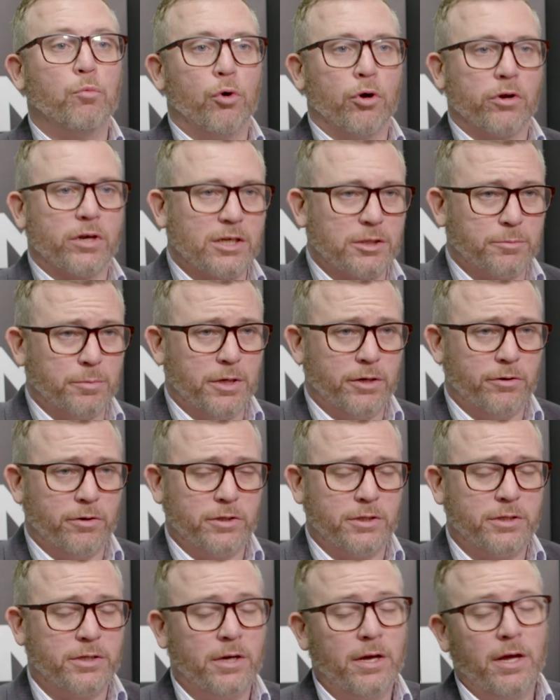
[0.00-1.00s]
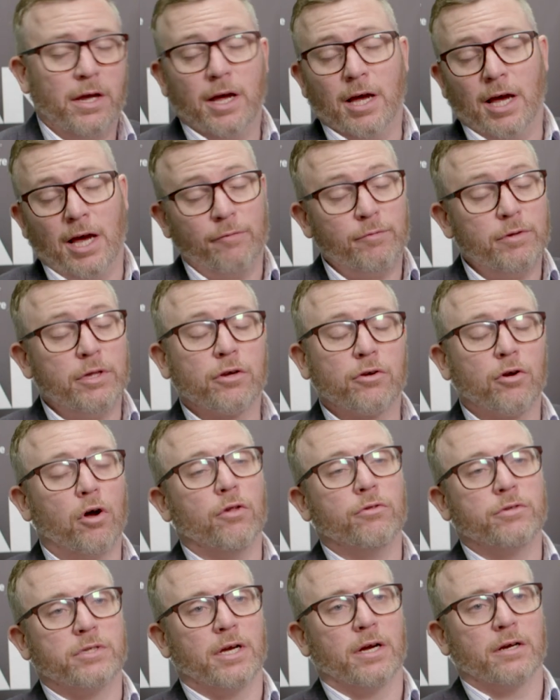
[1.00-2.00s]
work experience, having the
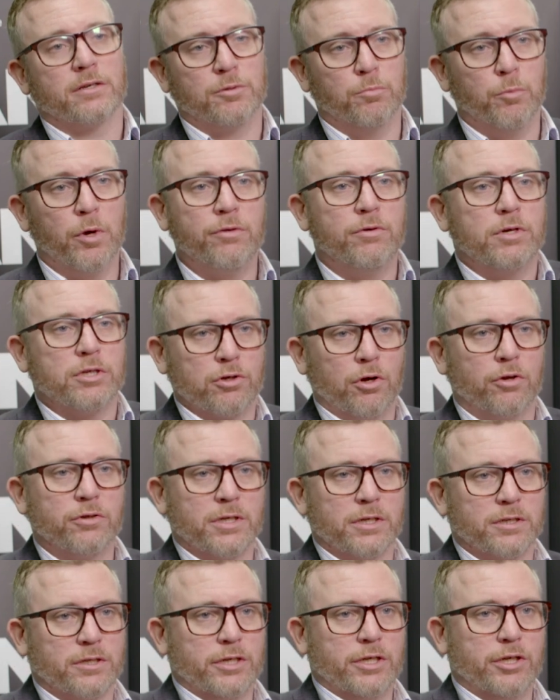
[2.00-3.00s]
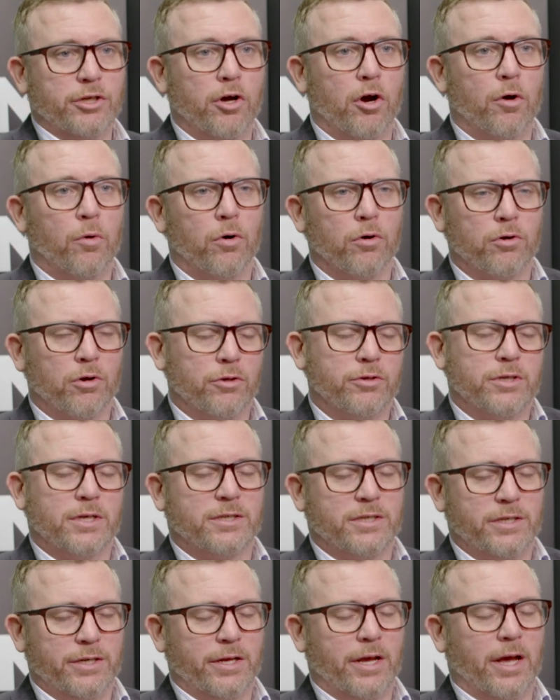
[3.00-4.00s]
contacts, and whether it's contacts that you know or
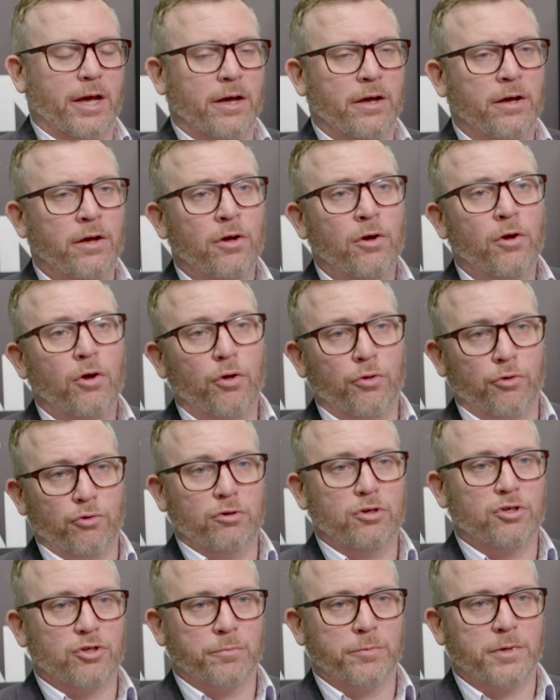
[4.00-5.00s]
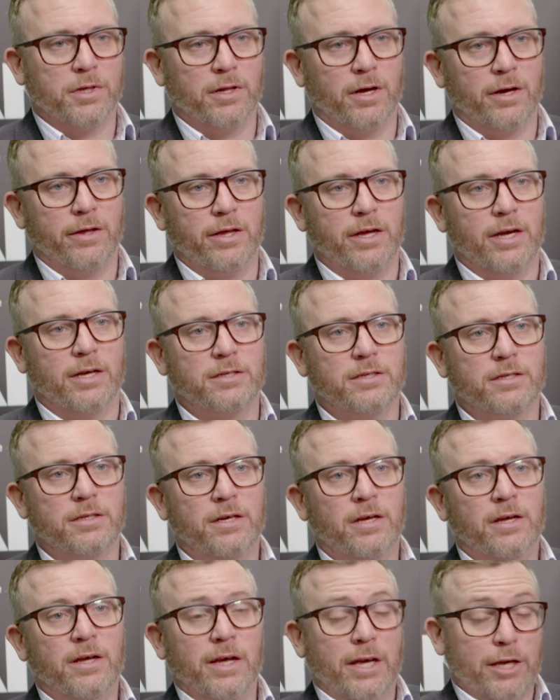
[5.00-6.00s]
contacts that you get through something like this,
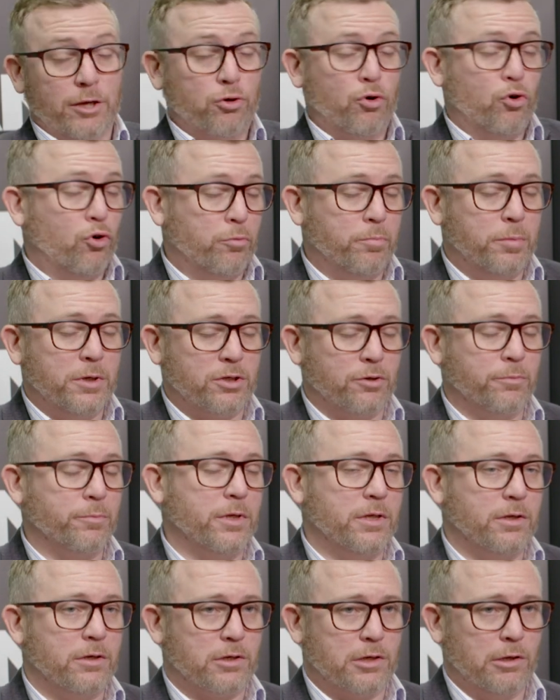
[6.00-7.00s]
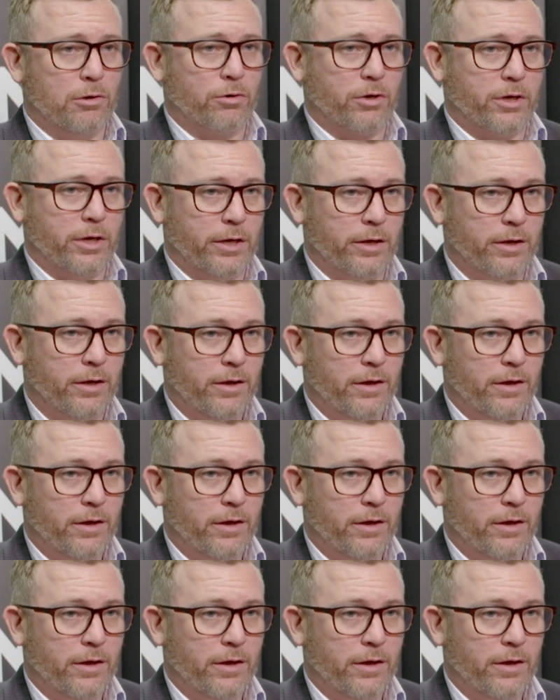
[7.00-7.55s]
it could be something that's lucky.